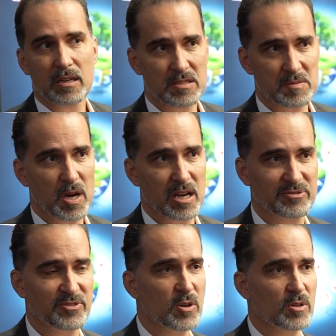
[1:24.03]

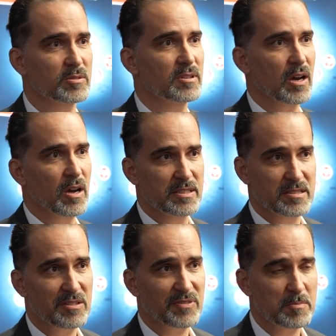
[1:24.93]
smartphone and
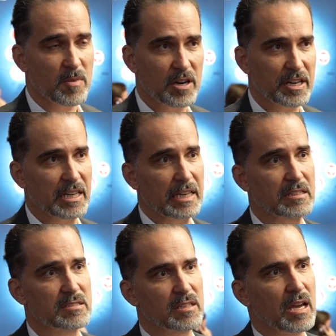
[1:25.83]
TV
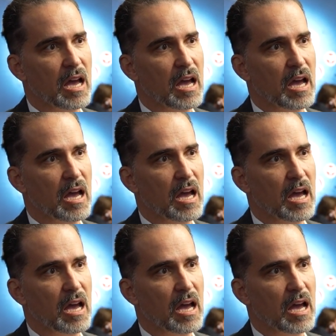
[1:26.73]
market,